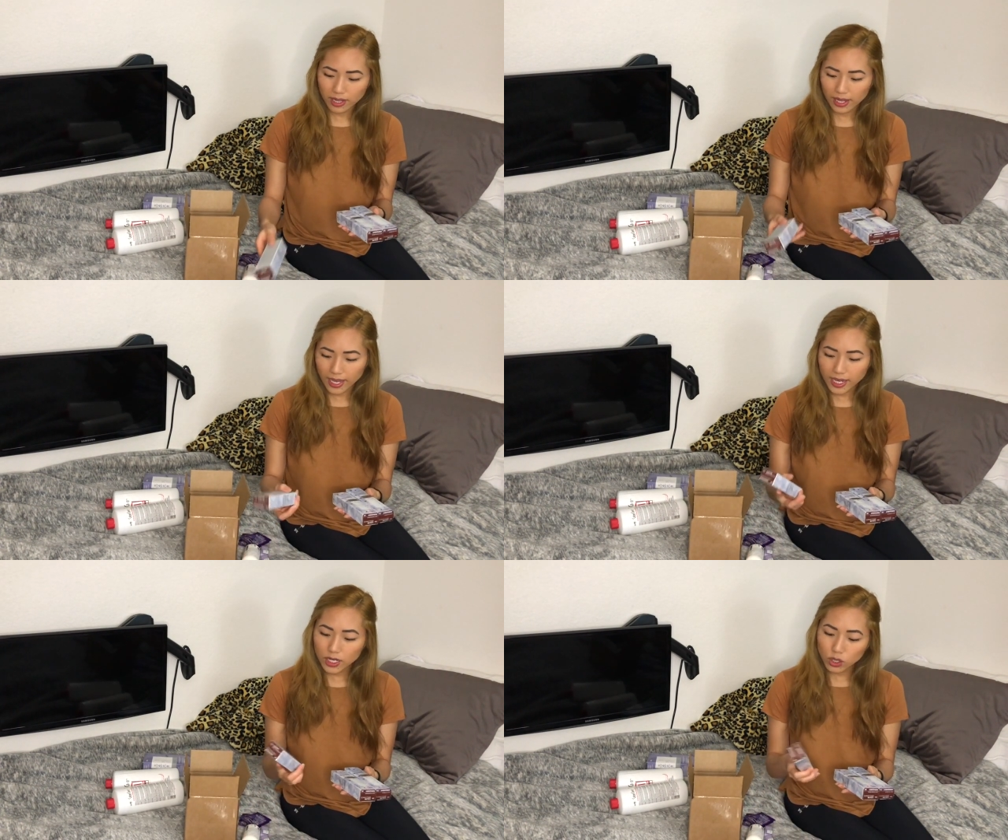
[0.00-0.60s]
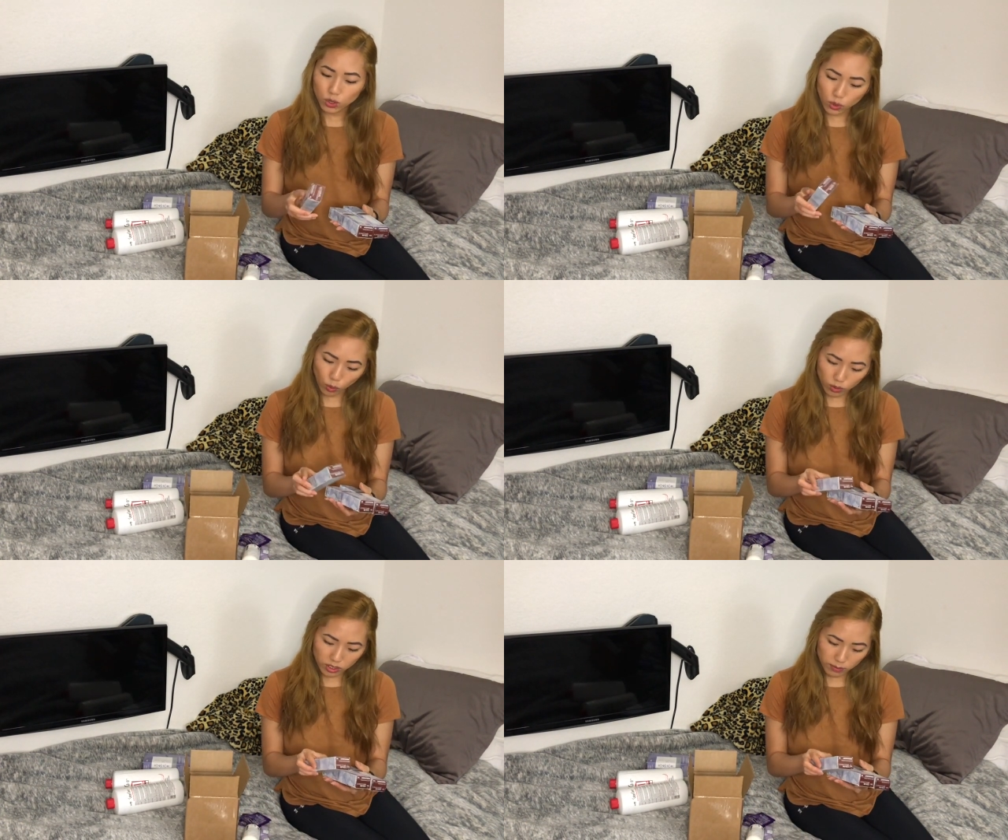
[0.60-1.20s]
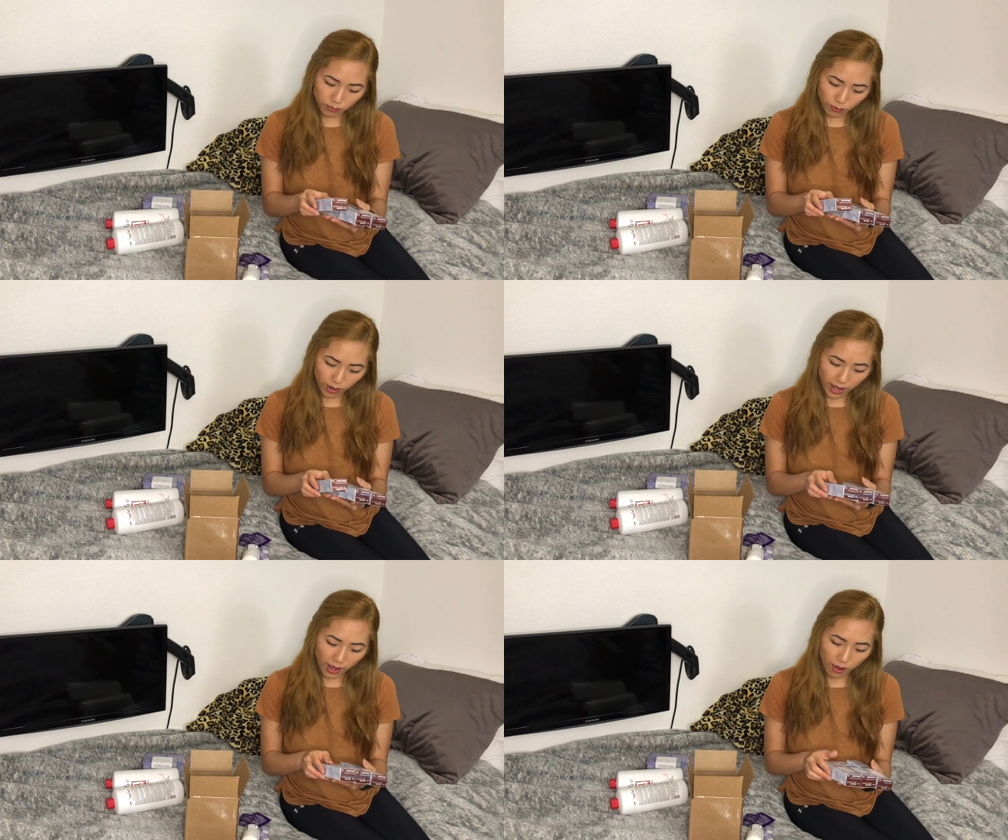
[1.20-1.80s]
light golden
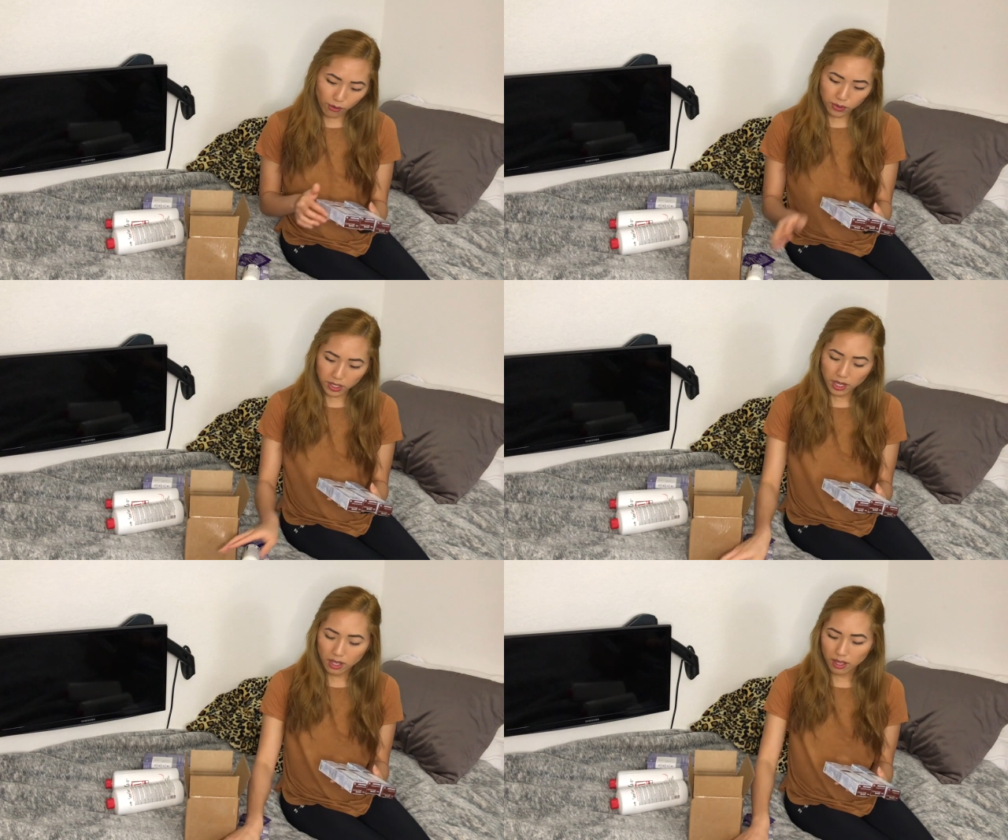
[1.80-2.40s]
brown,